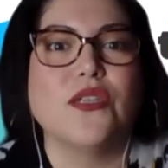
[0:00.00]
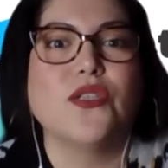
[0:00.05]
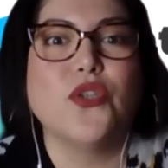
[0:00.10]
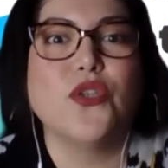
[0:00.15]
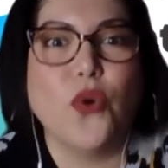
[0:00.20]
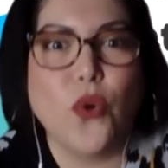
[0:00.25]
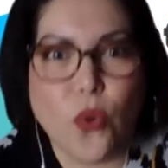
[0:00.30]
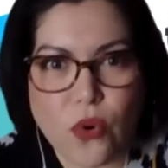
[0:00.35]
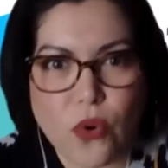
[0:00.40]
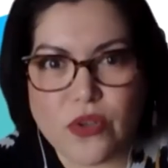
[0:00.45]

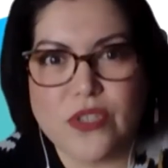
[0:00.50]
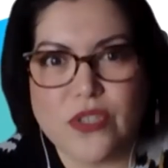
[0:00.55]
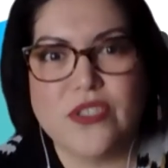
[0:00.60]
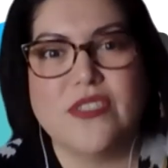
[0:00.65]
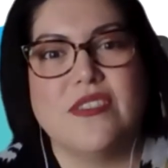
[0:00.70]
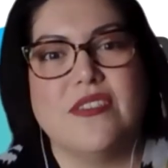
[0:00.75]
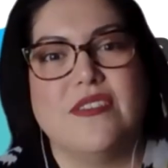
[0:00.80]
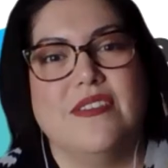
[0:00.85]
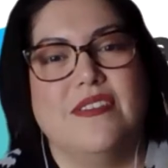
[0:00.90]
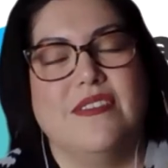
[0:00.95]
towards,
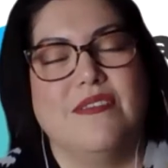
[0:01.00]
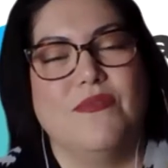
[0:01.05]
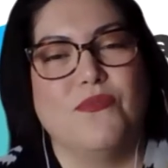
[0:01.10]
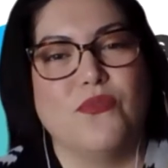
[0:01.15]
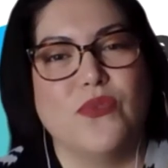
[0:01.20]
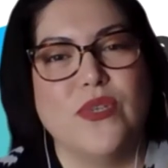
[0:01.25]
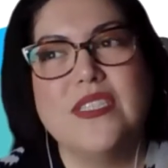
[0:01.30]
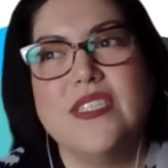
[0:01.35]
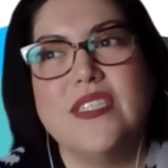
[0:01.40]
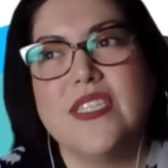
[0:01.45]

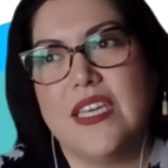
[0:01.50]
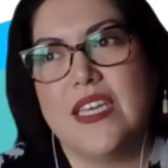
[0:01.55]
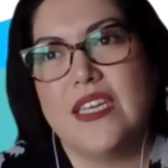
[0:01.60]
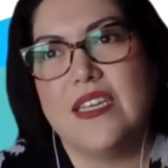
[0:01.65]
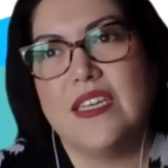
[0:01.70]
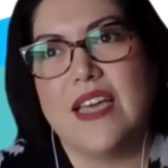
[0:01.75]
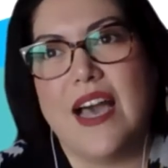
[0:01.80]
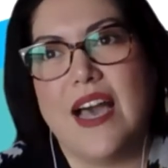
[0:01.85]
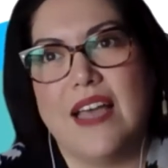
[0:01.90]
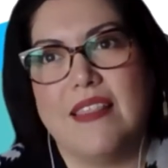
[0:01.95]

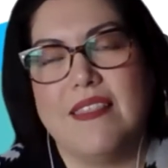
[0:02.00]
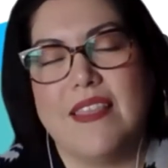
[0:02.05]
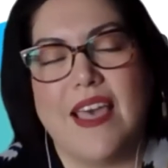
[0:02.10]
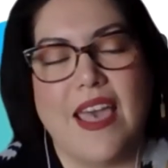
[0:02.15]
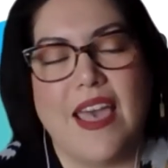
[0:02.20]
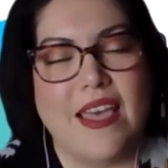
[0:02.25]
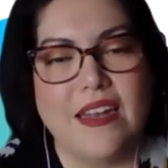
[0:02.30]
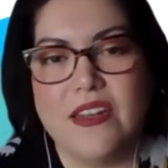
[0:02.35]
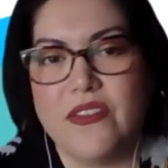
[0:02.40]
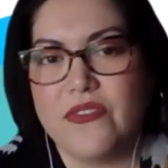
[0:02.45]
really at the
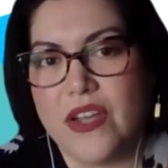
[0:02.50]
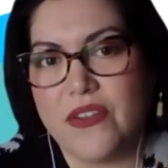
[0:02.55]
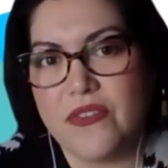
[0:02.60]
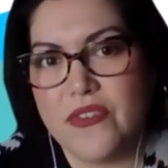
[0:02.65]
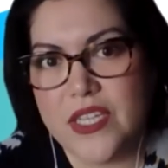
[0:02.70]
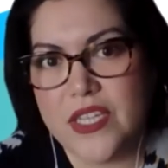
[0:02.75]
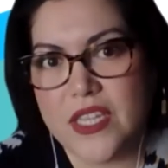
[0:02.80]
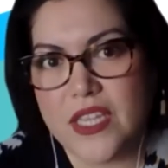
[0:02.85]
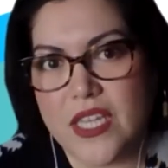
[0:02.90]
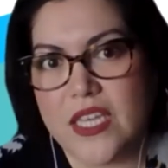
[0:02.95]
end of
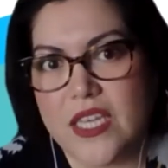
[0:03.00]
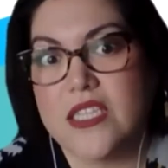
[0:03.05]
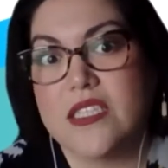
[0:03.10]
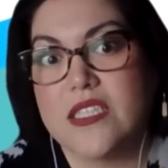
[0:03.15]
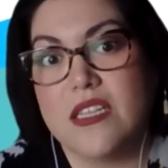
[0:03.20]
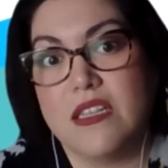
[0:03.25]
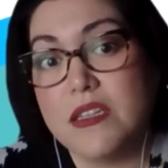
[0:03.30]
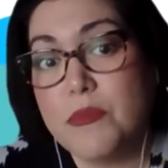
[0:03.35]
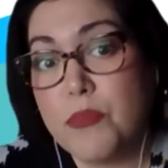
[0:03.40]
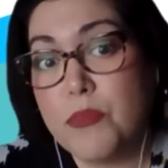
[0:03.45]
everything, is
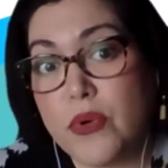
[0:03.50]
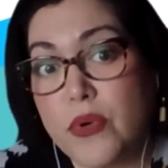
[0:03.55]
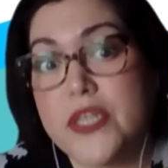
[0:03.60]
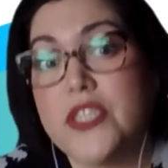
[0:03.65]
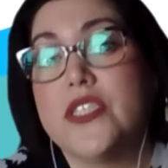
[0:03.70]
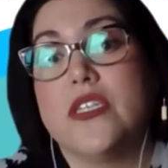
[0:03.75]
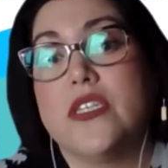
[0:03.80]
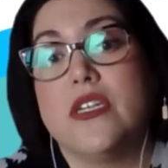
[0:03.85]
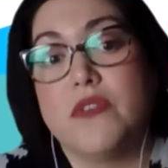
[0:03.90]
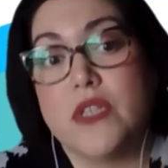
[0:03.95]
the
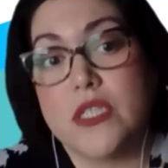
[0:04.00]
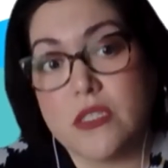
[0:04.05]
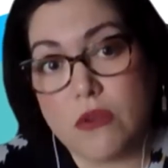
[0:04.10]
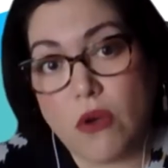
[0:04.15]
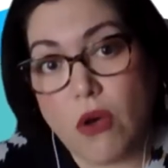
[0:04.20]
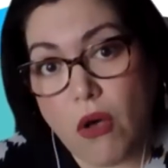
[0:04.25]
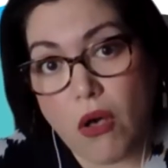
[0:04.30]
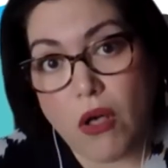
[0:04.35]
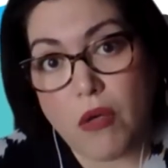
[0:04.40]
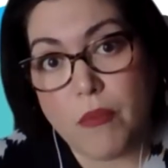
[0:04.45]
liberation of us
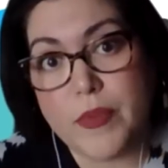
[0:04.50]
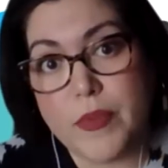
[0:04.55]
all.